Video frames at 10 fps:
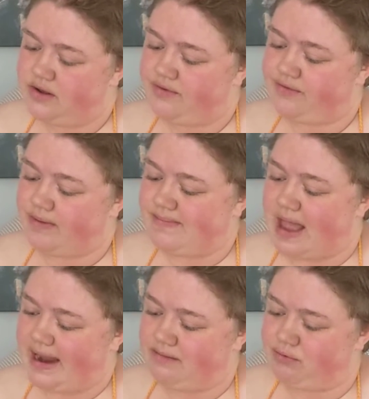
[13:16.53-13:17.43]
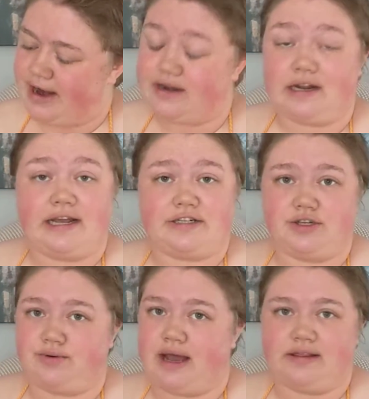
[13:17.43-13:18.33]
from Lion brand, and I
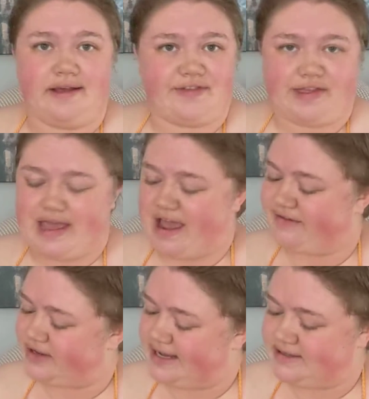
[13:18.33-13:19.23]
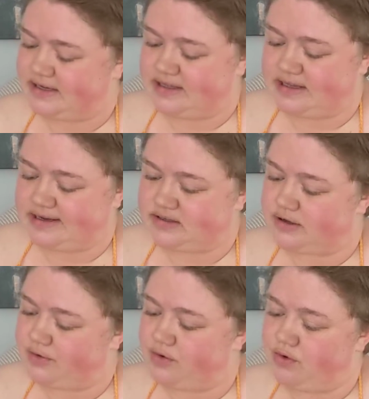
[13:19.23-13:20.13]
love that they have kits. I think that's
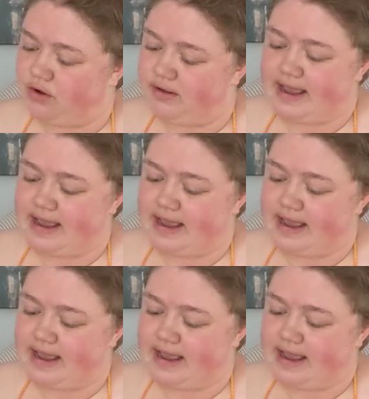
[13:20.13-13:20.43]
so cool.